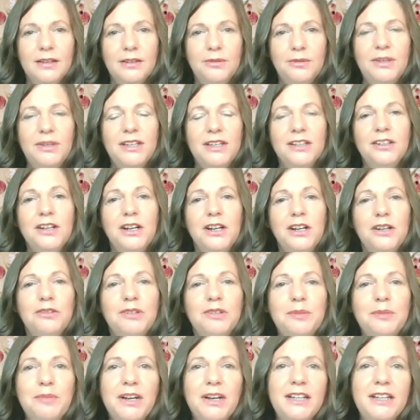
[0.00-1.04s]
We can
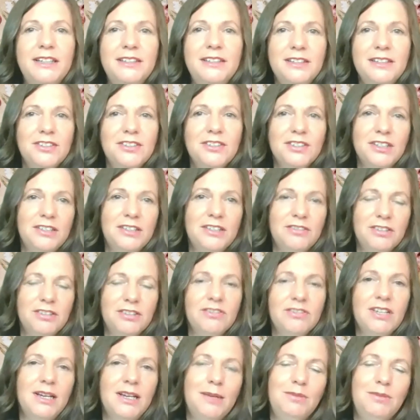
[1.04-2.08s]
remind ourselves of
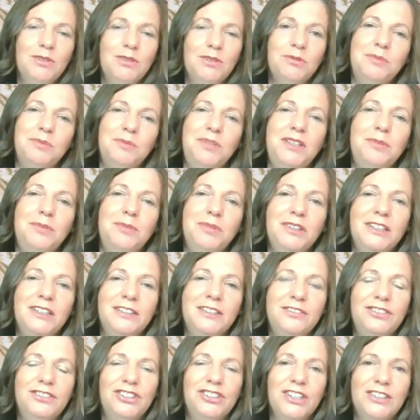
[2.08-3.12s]
times when people
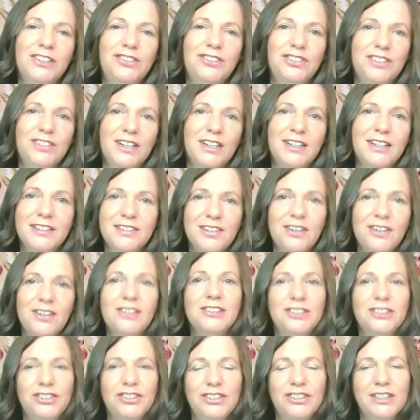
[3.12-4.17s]
have judged us
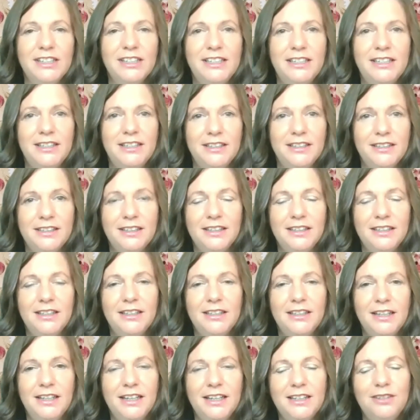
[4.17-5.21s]
harshly,
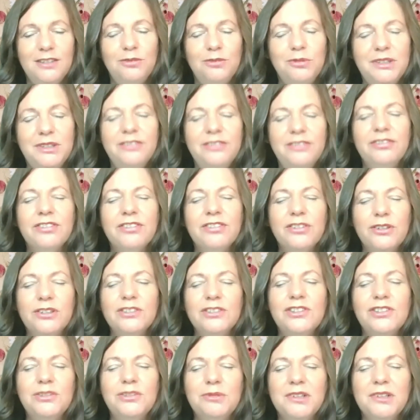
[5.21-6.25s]
and we've
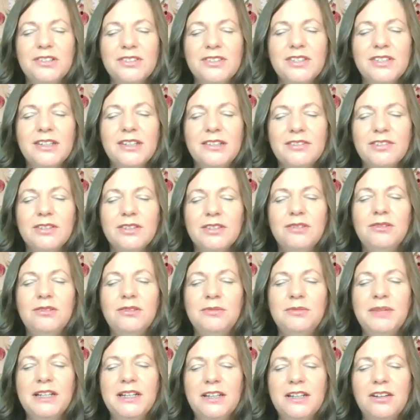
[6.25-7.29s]
thought to ourselves, oh
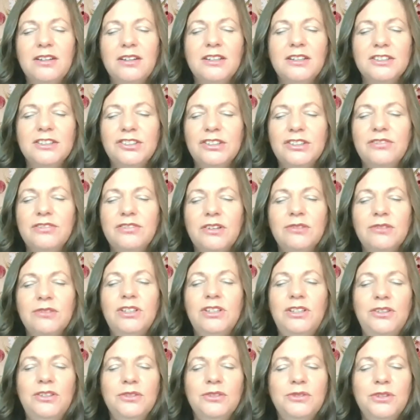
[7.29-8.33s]
my gosh, if
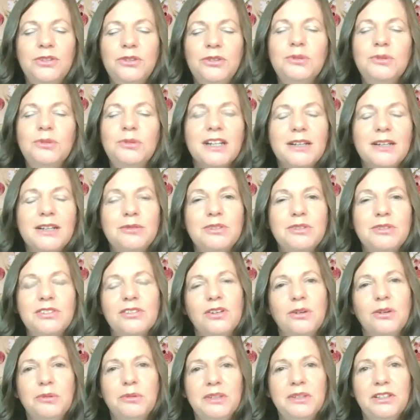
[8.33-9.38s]
only you knew what I was
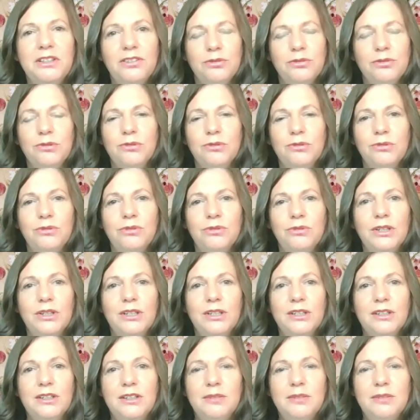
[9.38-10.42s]
going through,
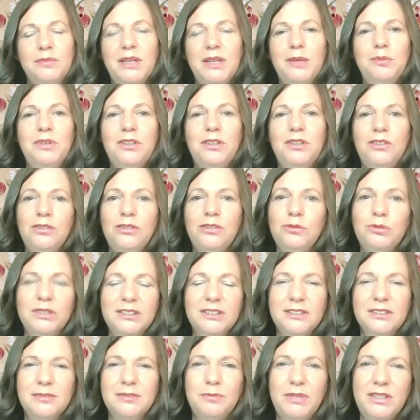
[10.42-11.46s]
maybe you
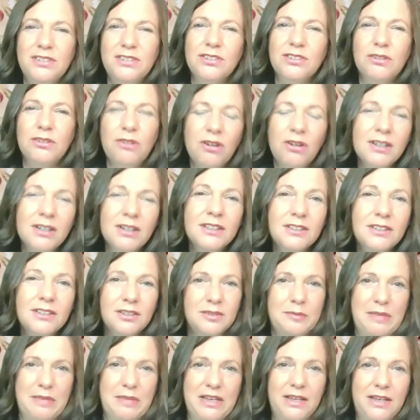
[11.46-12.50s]
wouldn't be so hard
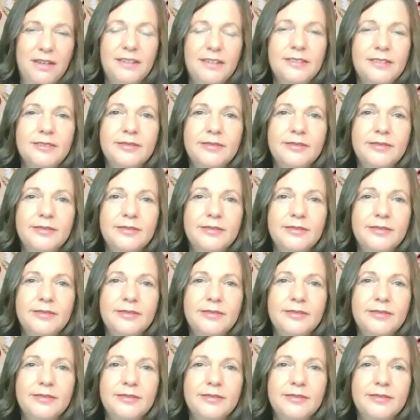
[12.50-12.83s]
on me.